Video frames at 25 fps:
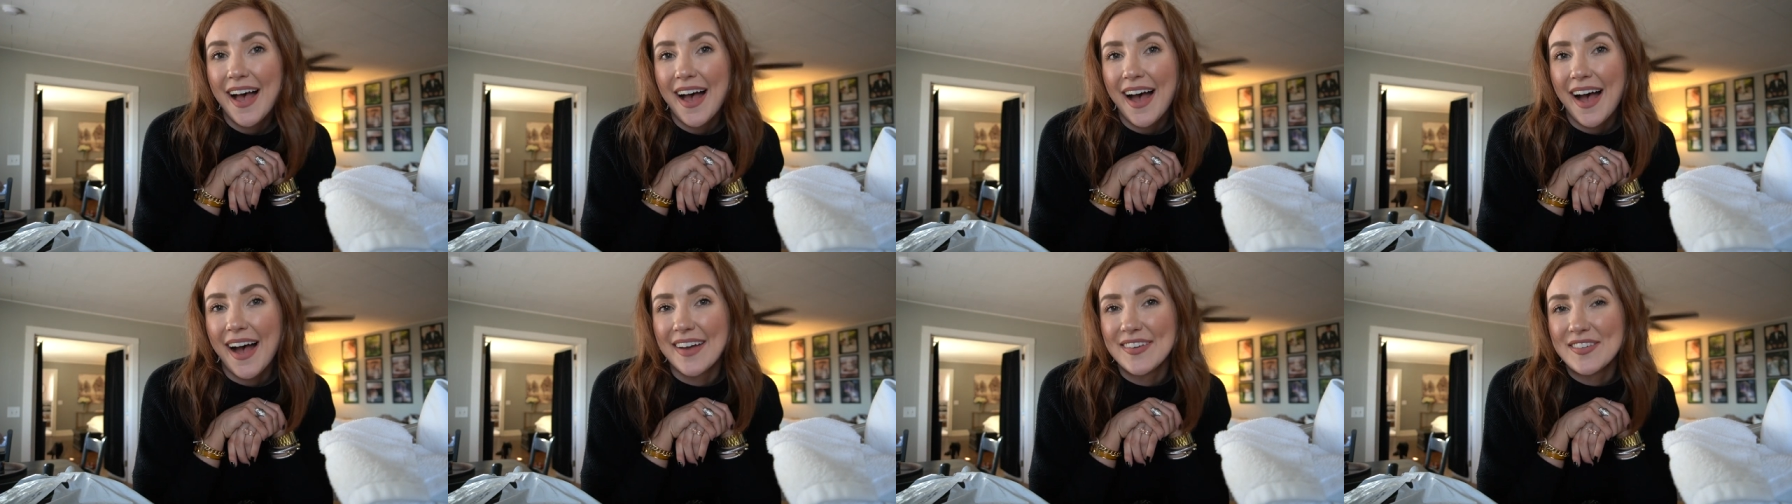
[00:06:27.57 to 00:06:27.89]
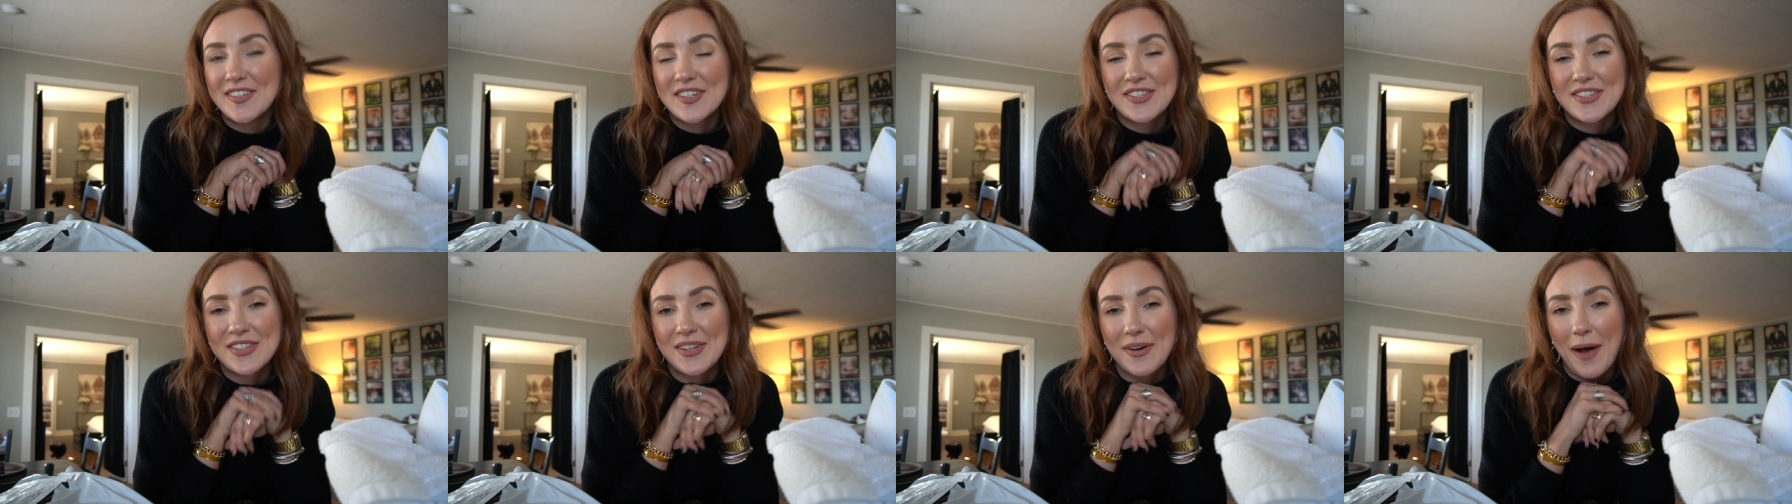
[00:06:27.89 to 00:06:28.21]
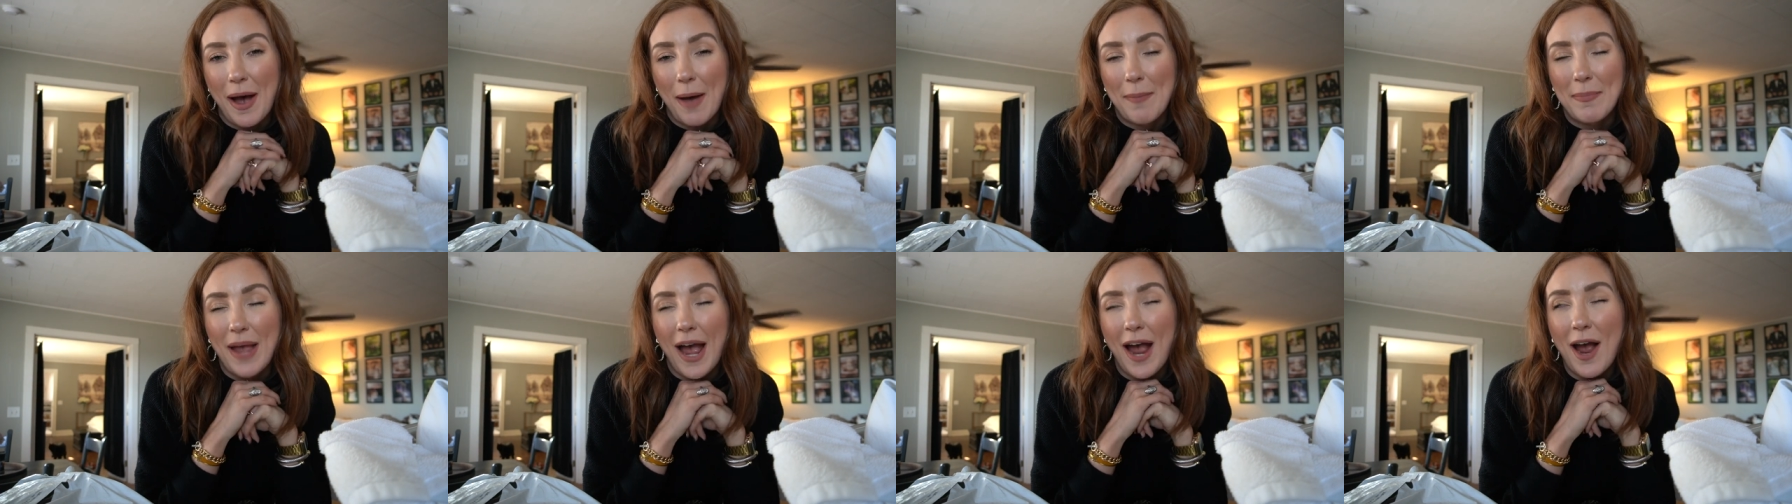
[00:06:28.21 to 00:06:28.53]
I'm just so
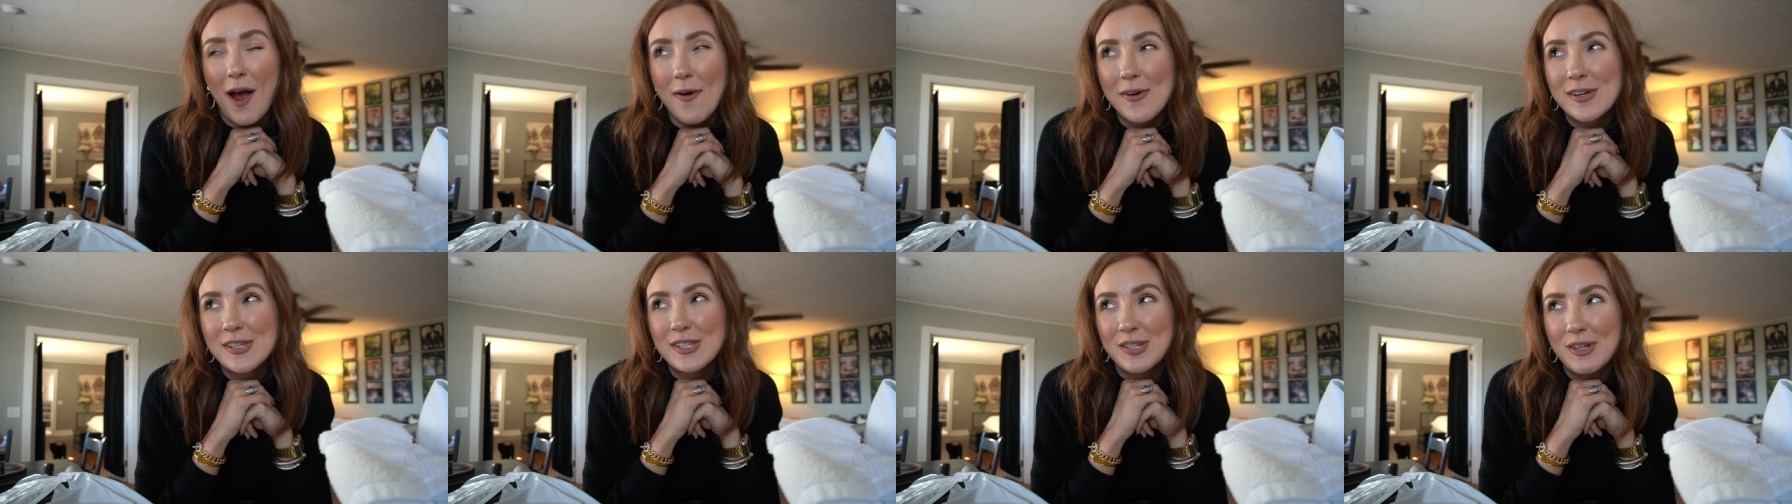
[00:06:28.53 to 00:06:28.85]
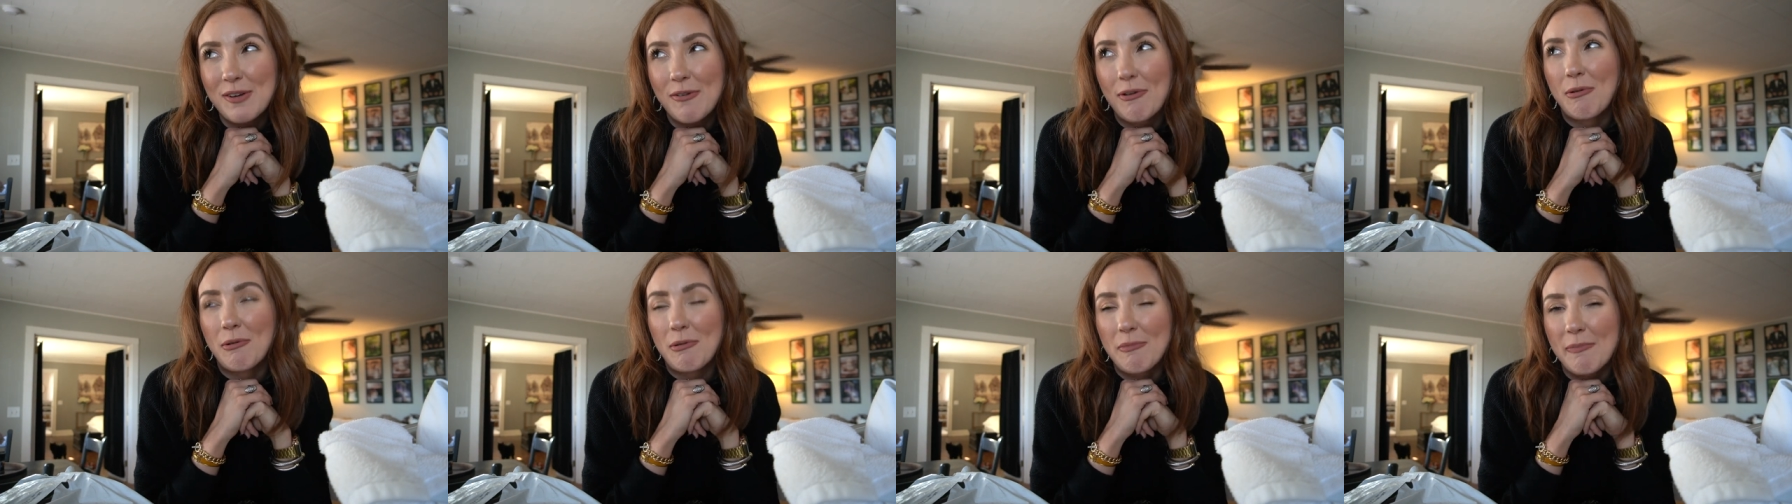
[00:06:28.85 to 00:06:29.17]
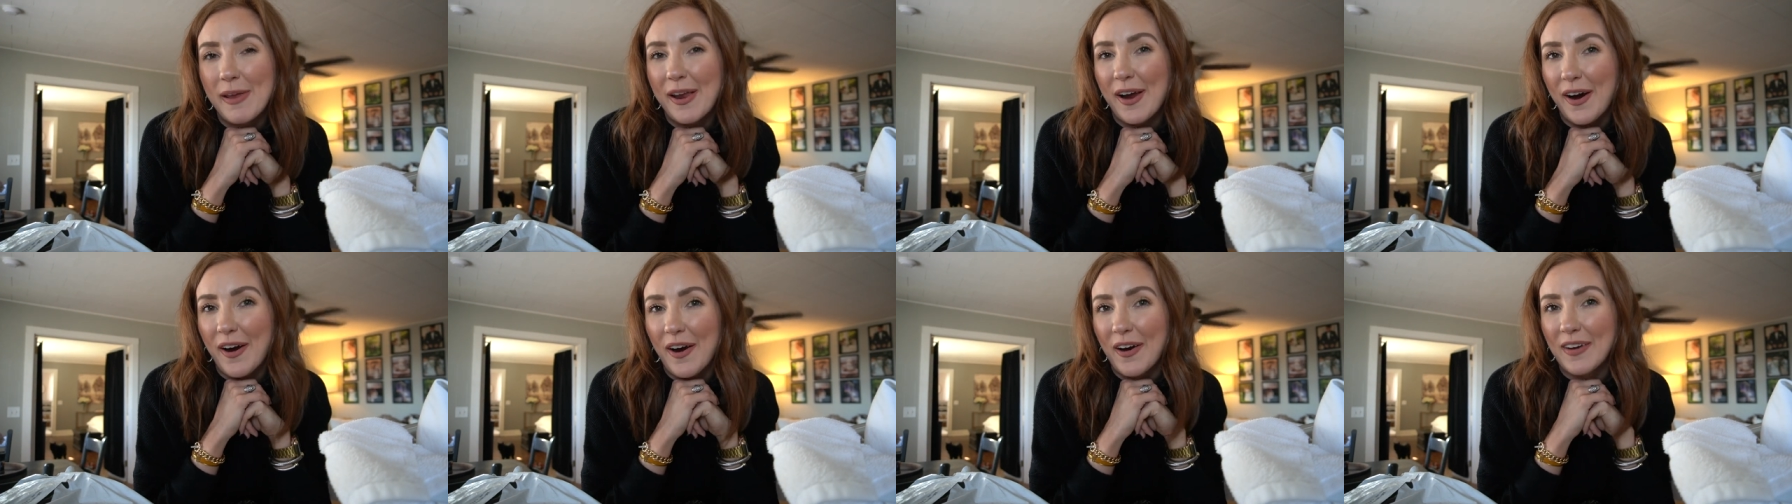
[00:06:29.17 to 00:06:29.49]
happy. I always knew it would
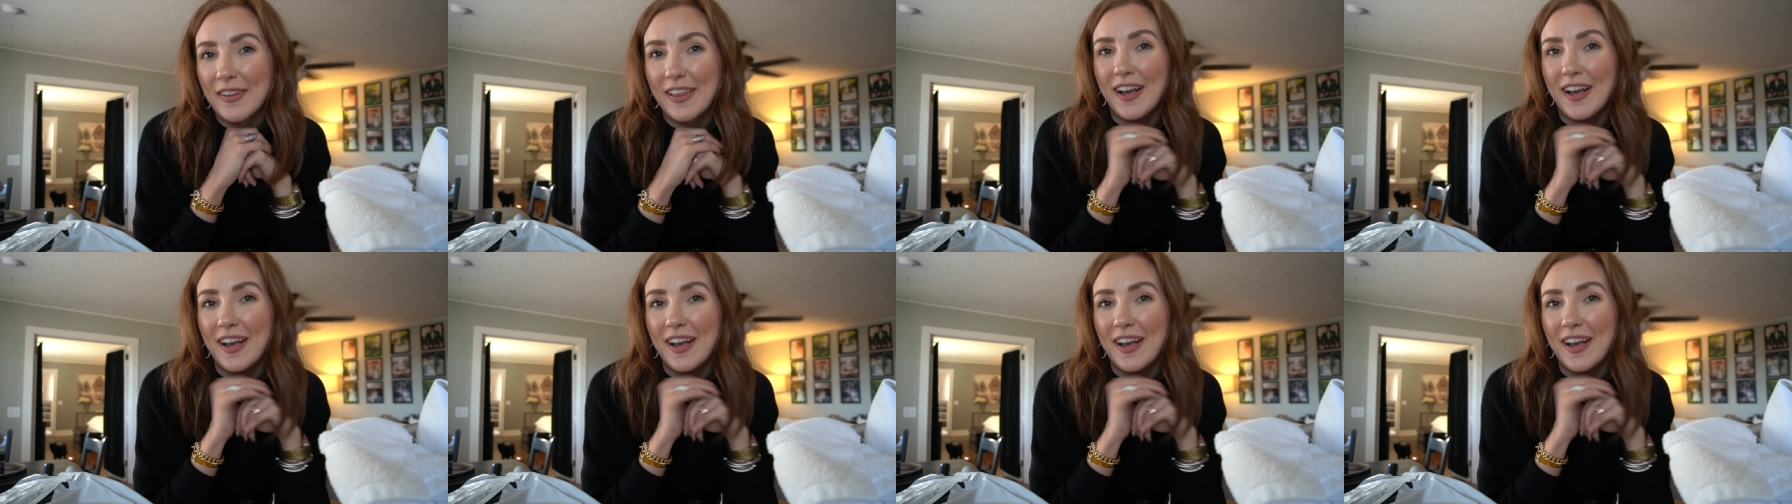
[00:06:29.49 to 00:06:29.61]
be her.